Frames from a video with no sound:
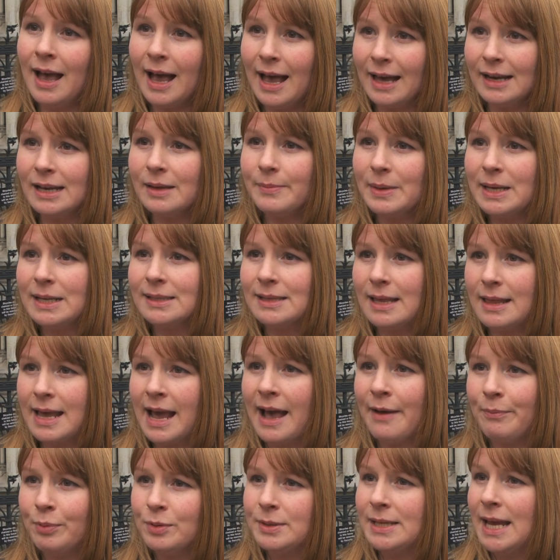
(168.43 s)
And it means that they
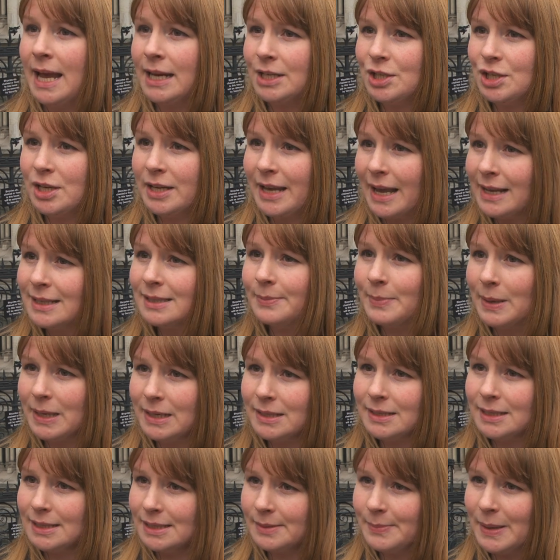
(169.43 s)
have protection against
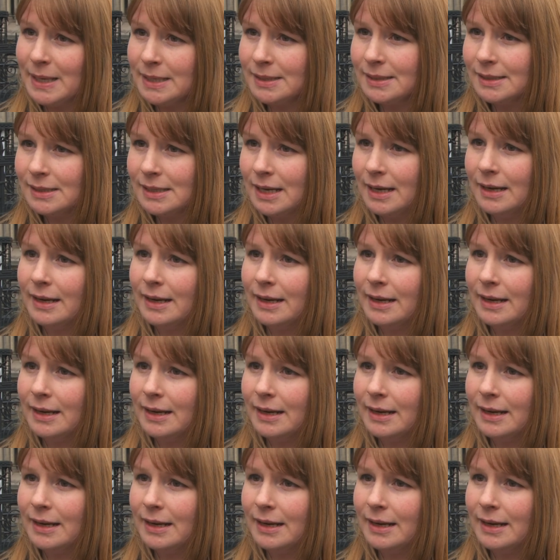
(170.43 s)
being dismissed